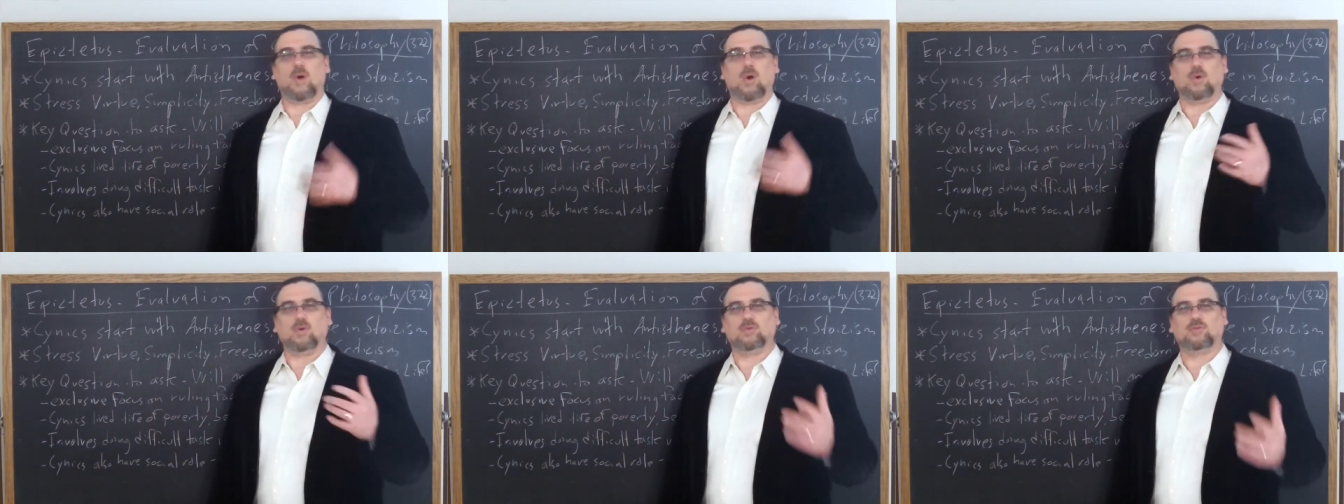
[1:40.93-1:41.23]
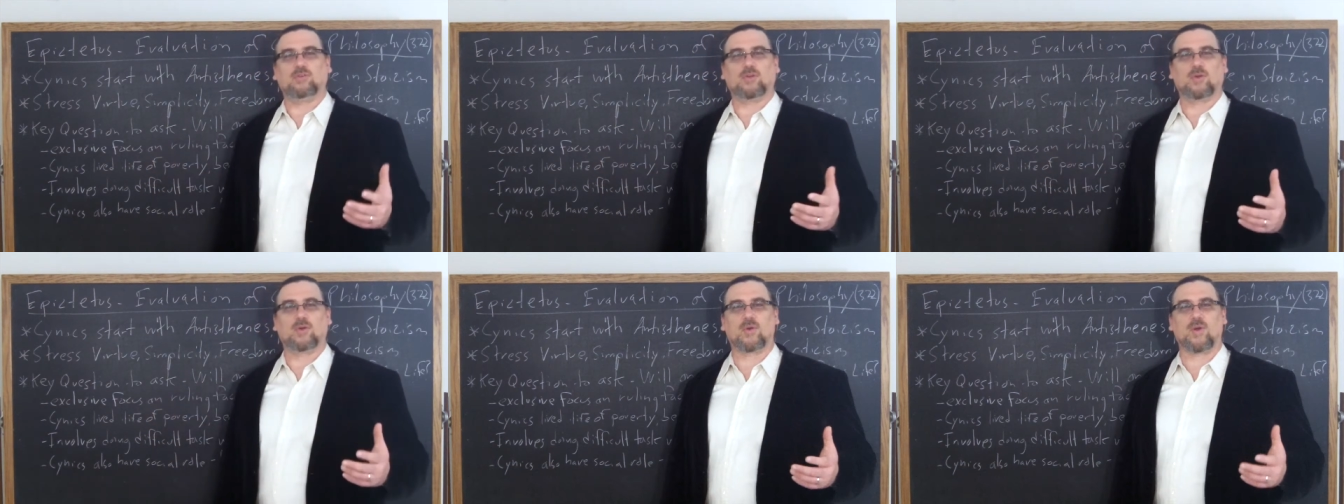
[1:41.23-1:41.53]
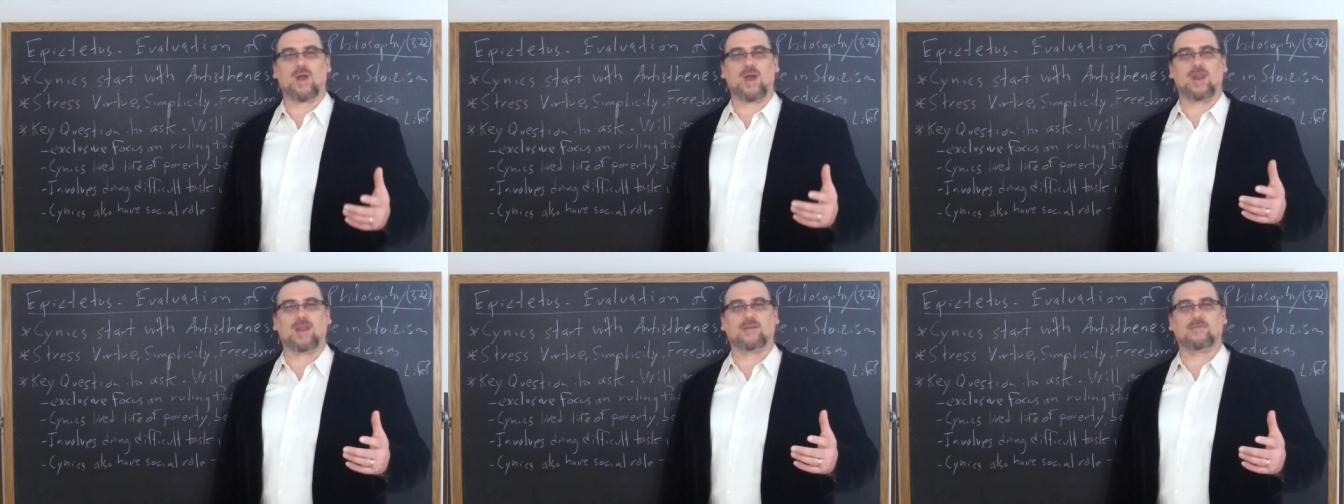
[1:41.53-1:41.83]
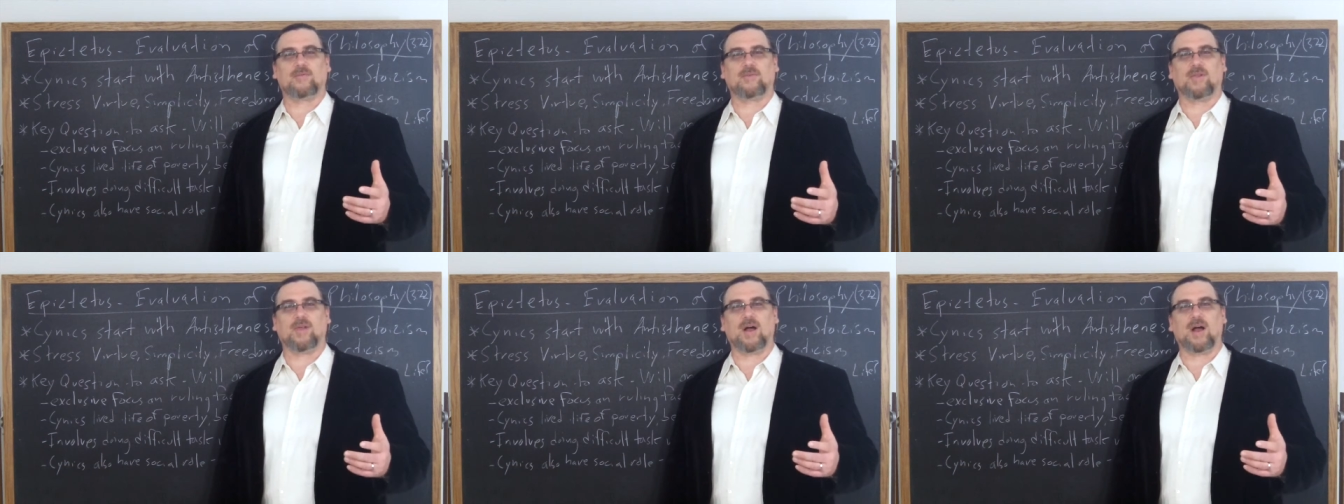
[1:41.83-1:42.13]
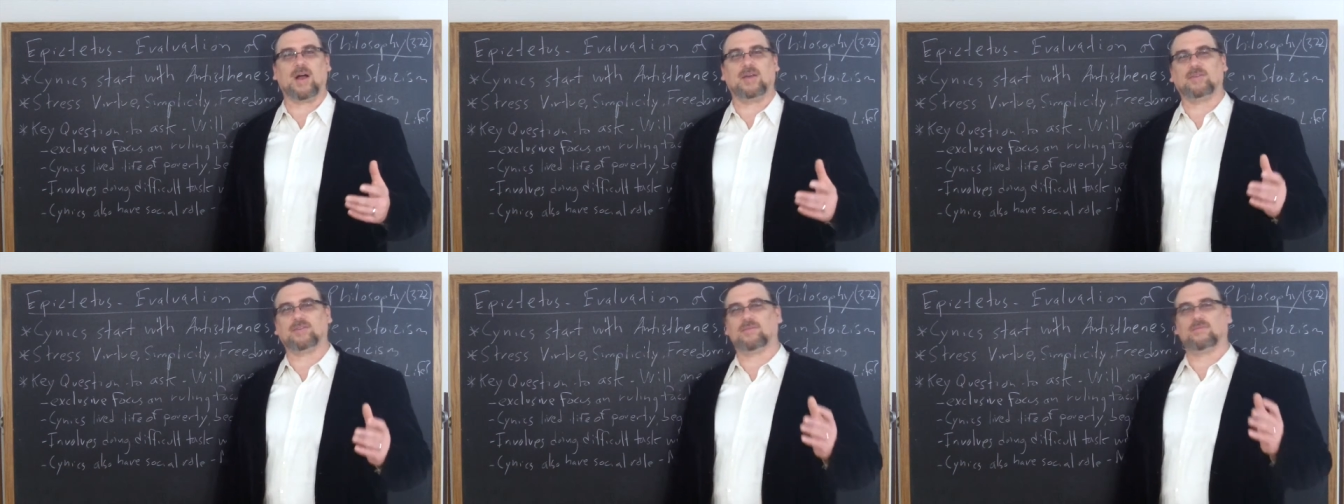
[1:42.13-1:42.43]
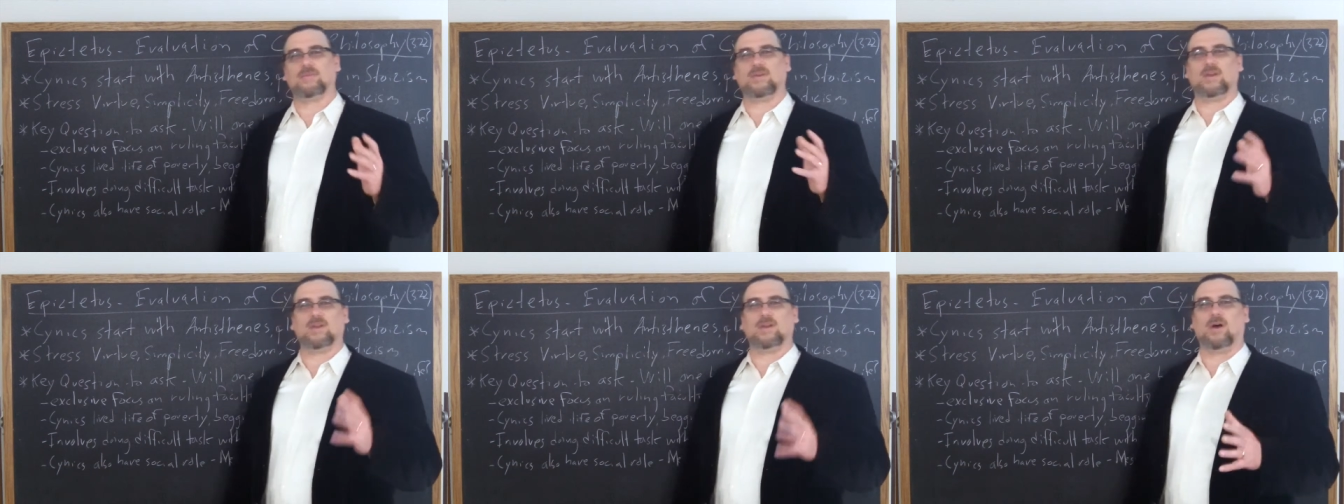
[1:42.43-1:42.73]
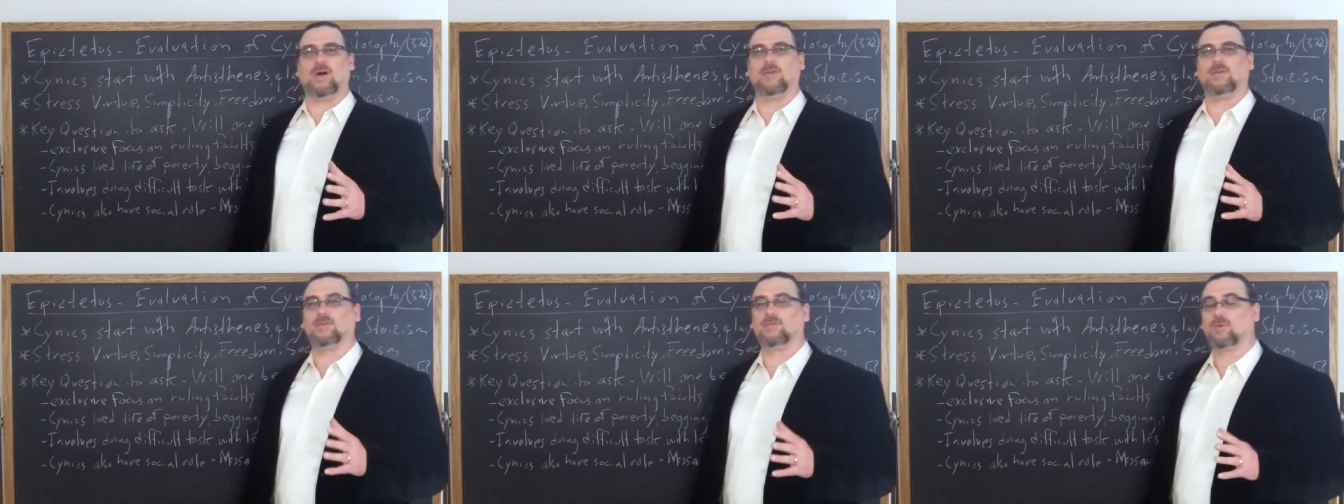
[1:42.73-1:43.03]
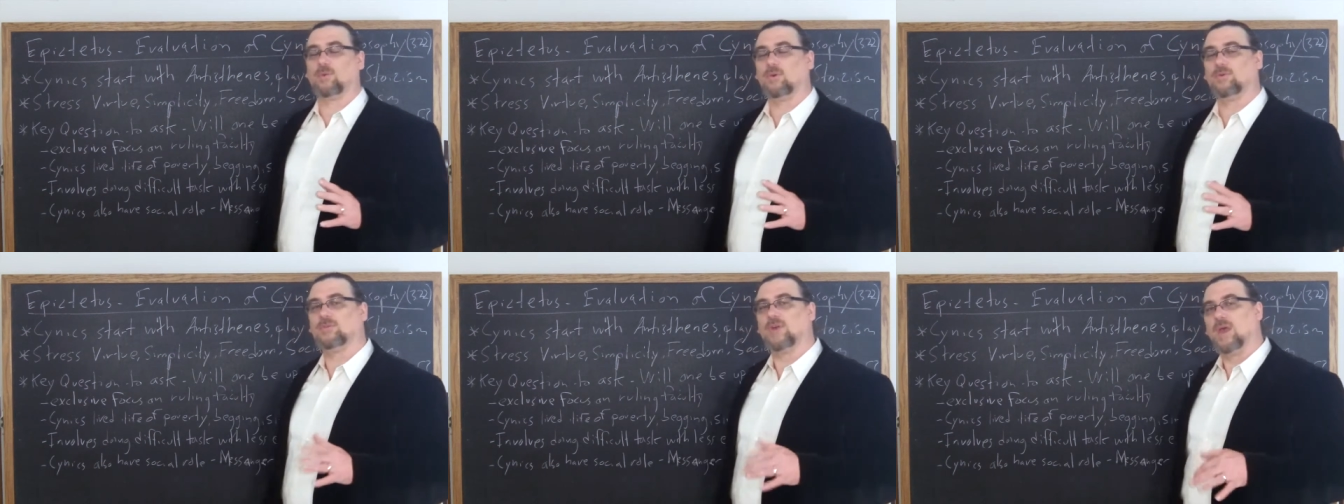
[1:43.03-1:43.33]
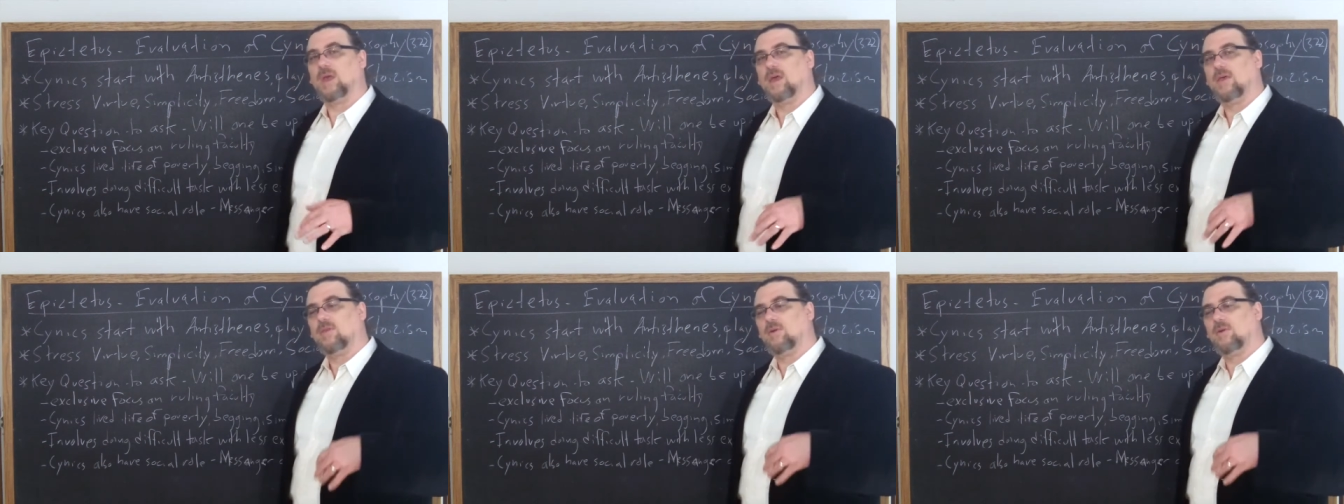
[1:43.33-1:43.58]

post-Socratic philosophy and all the schools.